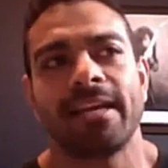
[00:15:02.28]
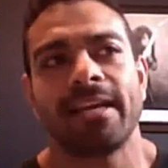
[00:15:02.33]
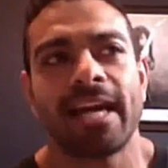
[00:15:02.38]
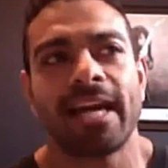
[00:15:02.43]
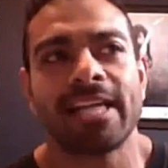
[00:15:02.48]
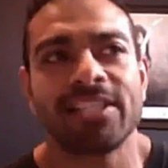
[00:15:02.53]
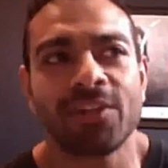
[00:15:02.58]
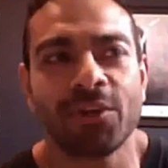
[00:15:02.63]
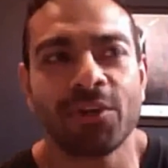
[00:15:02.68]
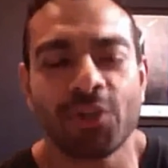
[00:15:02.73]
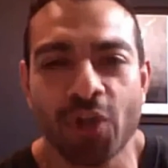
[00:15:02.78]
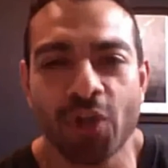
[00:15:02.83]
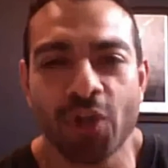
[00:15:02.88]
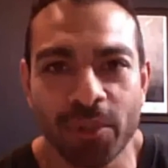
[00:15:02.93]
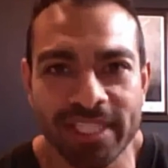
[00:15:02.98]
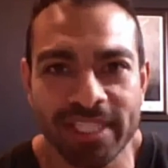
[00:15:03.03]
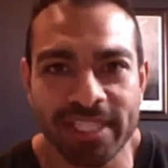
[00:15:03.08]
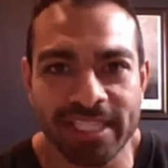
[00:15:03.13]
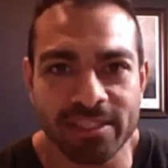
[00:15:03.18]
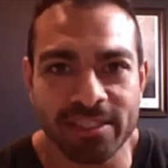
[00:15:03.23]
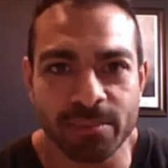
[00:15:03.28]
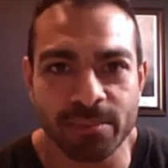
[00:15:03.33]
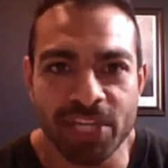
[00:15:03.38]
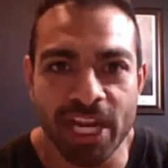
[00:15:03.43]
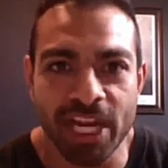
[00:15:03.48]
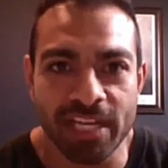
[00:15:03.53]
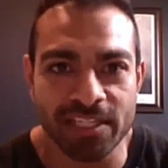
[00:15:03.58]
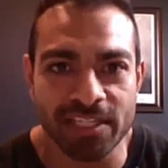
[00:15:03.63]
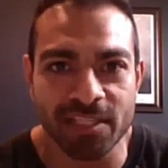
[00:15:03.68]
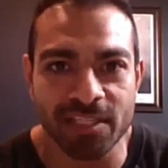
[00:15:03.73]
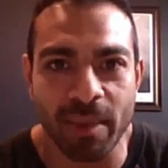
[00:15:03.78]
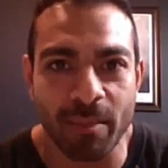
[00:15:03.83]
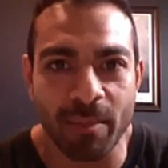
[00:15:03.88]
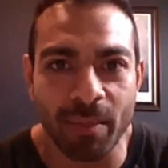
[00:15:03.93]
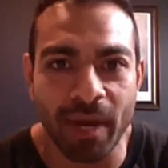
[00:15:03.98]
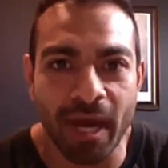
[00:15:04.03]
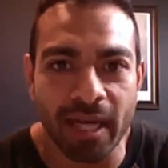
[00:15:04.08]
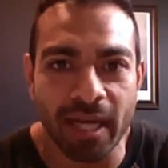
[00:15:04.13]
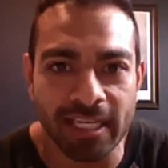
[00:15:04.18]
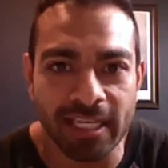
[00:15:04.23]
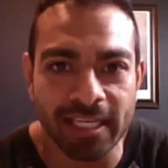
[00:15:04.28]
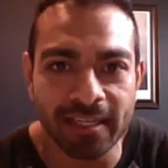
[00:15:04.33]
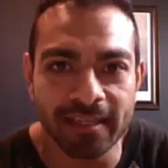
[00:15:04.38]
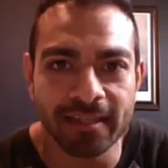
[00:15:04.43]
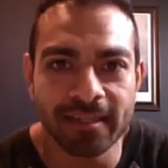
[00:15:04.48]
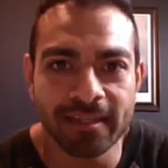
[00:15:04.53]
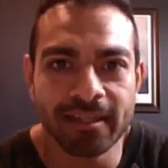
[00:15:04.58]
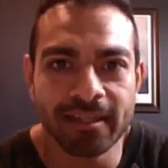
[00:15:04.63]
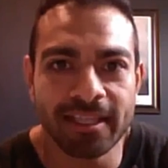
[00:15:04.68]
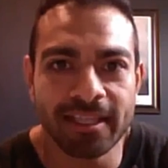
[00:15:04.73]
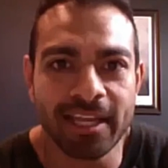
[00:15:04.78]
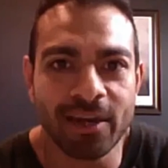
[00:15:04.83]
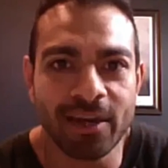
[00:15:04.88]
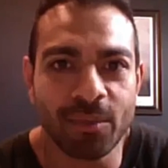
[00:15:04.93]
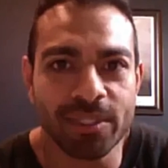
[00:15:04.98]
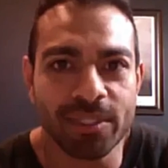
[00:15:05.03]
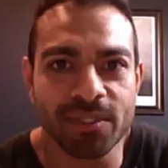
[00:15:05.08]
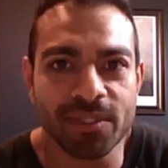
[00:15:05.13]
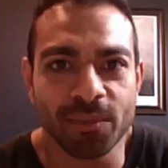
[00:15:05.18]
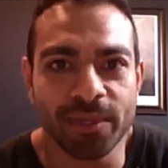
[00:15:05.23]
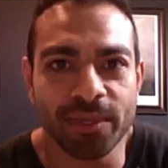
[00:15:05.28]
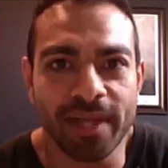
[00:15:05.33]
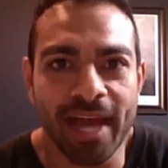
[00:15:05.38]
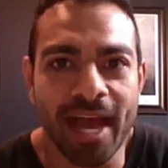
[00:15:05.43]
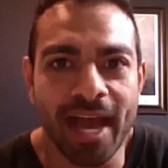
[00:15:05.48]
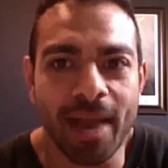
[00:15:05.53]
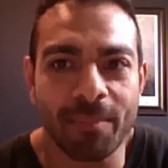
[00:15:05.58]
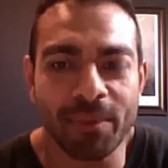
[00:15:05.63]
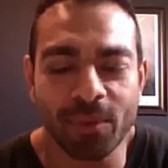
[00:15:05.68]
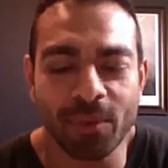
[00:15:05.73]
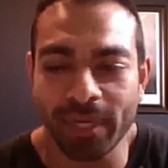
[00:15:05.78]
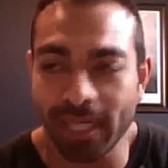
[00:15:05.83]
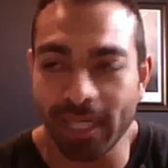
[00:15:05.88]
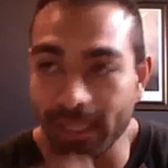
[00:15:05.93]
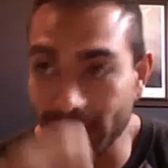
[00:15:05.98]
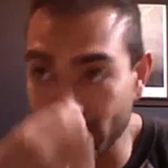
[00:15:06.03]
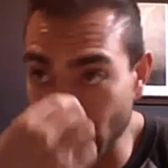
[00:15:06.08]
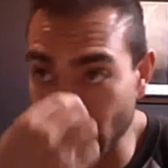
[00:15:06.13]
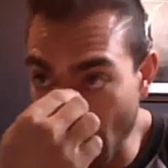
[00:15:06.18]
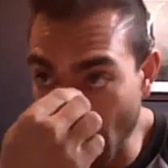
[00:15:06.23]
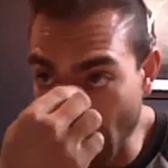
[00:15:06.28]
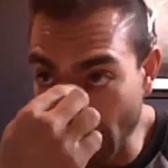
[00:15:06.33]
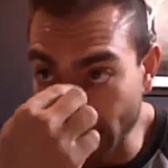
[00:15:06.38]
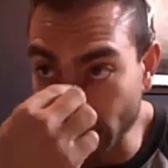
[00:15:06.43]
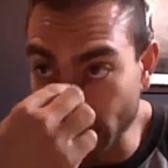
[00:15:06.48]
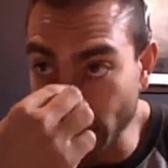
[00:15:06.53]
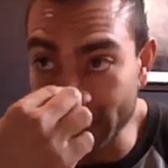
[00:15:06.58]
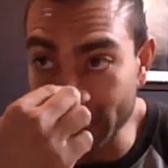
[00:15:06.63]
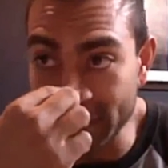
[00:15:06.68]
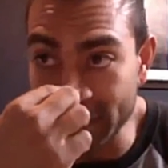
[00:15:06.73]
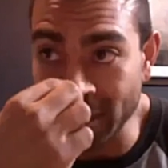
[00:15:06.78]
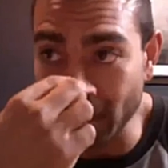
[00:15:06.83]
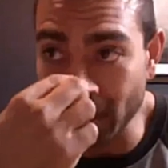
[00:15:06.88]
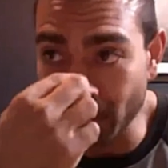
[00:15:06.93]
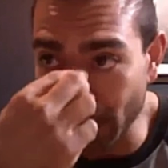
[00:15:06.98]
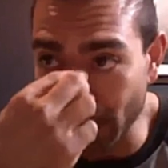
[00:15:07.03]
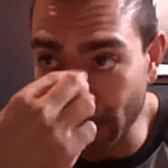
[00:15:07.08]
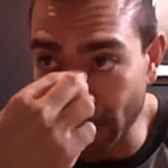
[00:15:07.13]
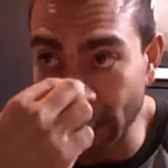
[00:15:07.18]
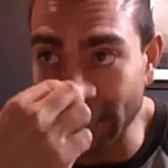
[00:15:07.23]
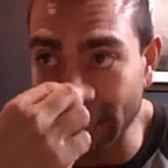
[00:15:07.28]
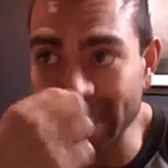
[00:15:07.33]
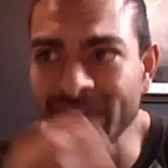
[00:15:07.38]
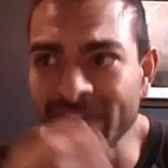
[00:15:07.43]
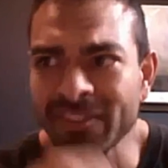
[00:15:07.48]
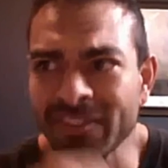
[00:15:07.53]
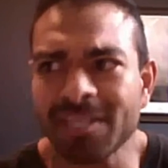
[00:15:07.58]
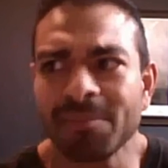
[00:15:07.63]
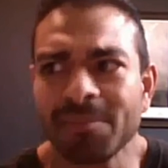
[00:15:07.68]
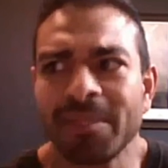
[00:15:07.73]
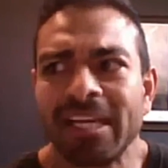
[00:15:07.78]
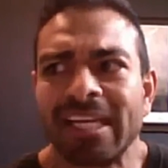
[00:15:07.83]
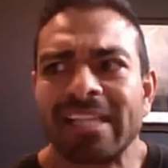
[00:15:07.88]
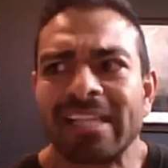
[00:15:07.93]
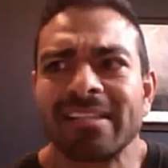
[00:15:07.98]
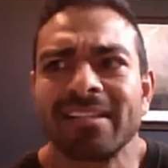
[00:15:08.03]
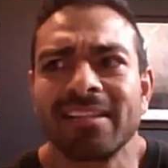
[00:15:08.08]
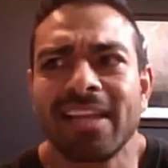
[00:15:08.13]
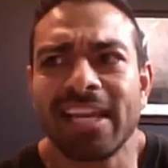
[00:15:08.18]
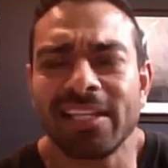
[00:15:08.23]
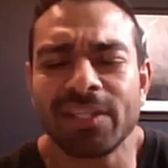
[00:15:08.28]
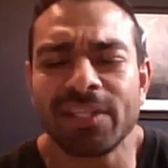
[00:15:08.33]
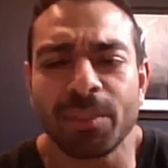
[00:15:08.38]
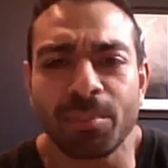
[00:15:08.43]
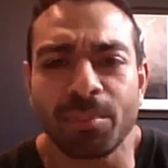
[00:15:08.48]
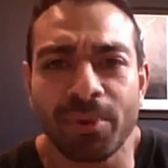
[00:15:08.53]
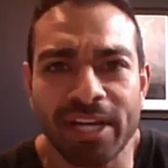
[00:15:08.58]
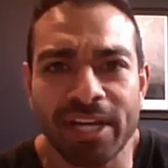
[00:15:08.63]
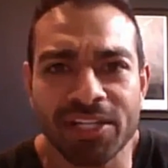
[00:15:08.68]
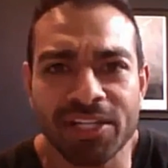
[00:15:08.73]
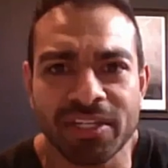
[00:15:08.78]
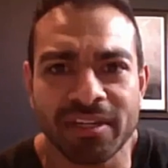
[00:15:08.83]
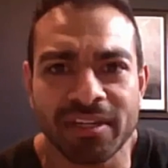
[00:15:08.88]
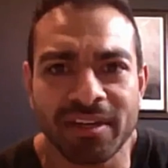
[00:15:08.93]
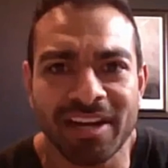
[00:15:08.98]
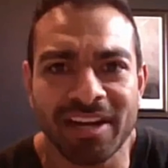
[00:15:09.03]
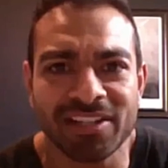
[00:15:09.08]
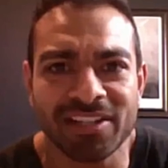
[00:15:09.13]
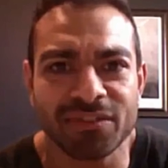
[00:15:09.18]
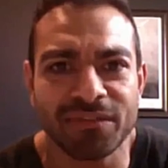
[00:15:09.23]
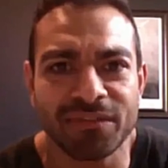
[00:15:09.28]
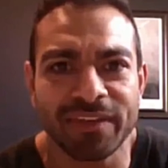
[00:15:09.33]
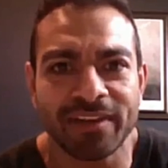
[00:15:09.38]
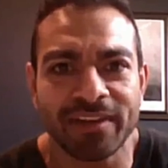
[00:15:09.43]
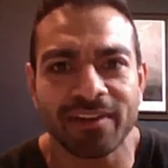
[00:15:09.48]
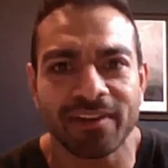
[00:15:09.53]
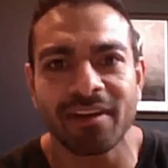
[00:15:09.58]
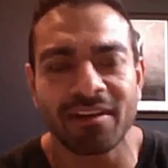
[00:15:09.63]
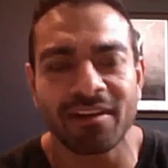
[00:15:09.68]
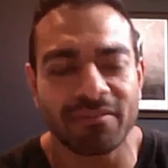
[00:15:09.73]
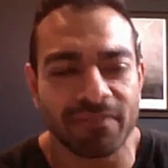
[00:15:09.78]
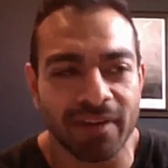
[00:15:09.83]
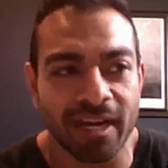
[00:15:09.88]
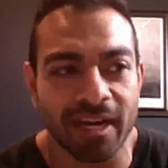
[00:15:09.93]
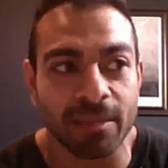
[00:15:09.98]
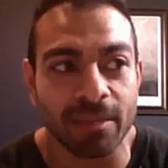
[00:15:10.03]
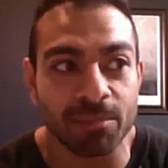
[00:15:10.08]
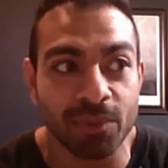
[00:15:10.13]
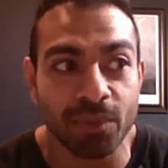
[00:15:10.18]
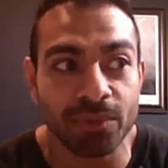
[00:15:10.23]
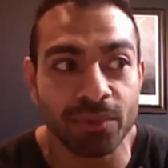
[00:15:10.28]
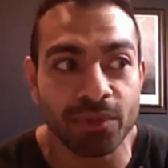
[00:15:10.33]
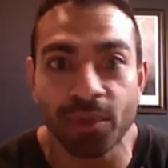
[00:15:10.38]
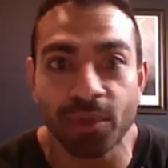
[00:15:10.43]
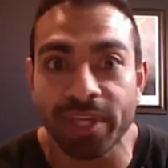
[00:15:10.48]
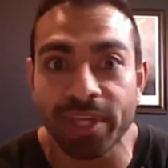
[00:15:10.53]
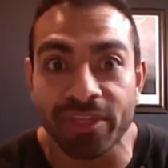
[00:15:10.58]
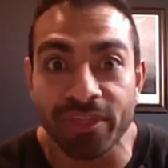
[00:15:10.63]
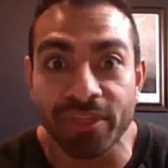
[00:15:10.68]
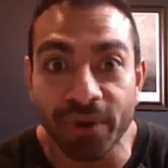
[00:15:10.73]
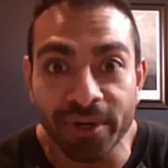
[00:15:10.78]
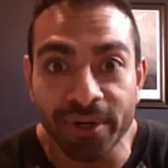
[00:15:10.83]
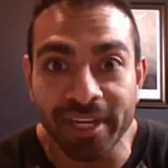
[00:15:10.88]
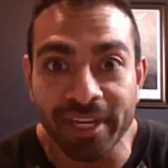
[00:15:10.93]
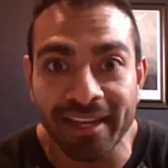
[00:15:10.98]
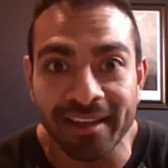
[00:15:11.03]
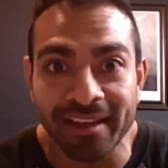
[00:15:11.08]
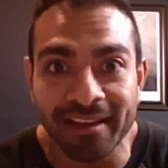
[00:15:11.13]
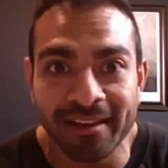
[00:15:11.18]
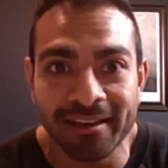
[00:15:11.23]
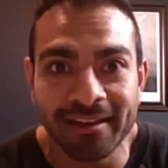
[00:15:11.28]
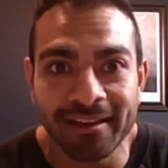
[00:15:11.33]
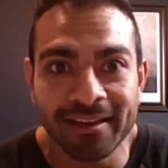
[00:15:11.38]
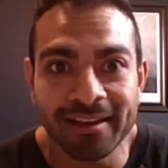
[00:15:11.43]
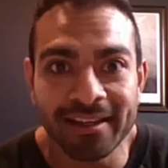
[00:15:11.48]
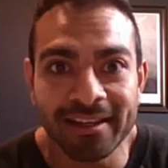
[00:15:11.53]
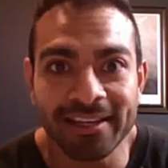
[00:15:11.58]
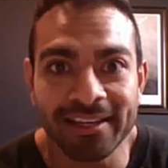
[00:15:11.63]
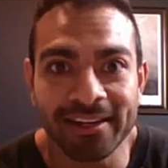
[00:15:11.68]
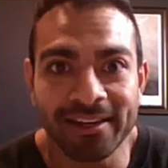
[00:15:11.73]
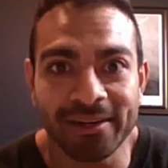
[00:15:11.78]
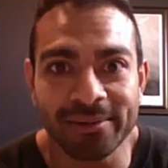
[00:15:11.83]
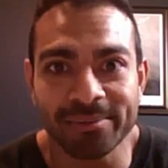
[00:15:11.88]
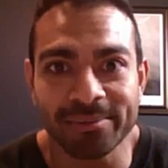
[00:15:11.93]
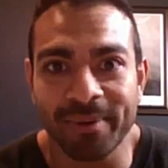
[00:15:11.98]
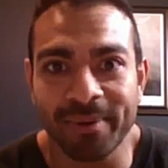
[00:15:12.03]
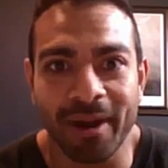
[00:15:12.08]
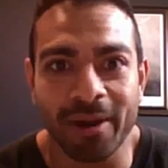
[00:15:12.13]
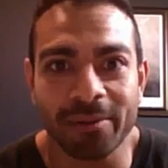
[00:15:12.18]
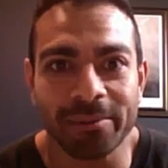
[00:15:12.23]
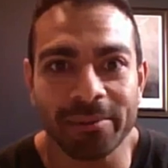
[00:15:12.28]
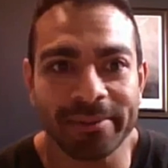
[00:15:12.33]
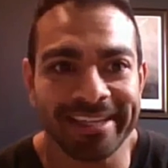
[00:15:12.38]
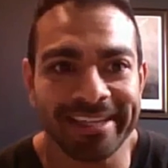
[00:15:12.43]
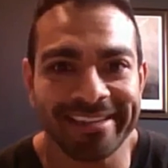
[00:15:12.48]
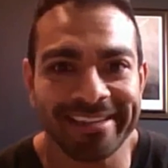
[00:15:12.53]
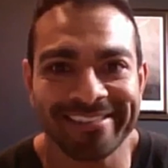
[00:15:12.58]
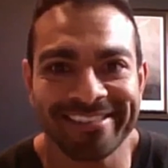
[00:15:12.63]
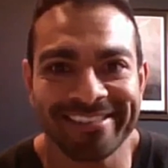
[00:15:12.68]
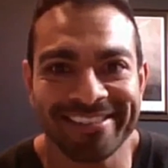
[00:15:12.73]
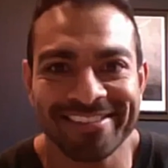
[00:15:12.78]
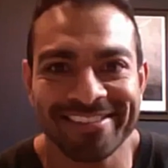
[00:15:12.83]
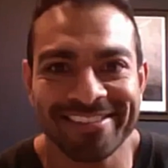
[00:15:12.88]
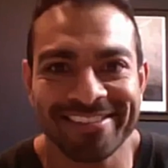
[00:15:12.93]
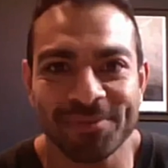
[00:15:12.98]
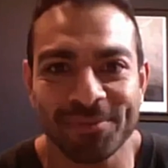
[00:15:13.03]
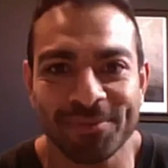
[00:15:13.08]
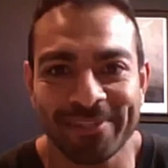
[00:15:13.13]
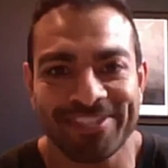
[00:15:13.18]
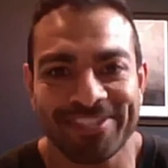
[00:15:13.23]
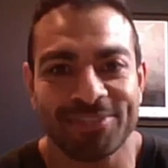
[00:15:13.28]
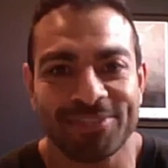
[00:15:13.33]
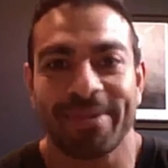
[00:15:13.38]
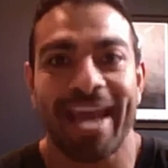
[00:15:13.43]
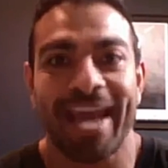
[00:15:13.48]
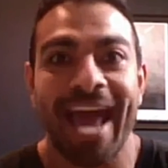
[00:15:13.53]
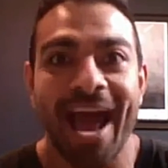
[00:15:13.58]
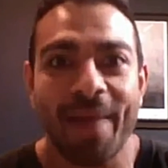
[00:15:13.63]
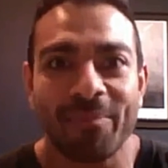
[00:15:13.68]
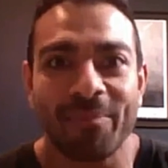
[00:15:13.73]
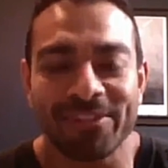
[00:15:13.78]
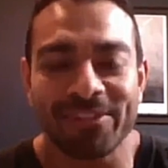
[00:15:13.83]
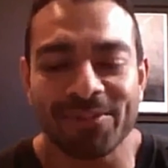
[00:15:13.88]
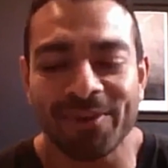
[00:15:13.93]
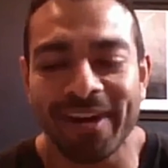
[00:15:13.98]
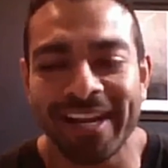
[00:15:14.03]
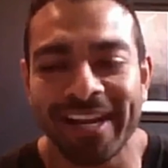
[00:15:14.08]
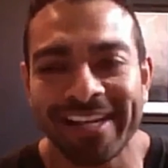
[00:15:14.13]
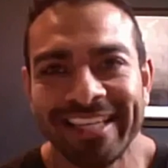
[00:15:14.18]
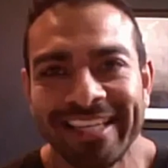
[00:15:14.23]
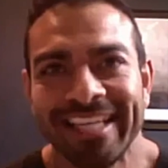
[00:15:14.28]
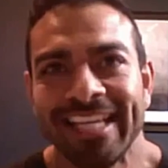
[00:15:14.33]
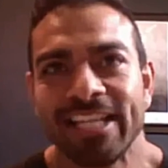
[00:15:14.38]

I started noticing some changes in my body that I wasn't real happy with. I noticed some, even some like light depression. You know, I just figured, oh fuck, I'm turning 30. You know, probably this is what happens, right?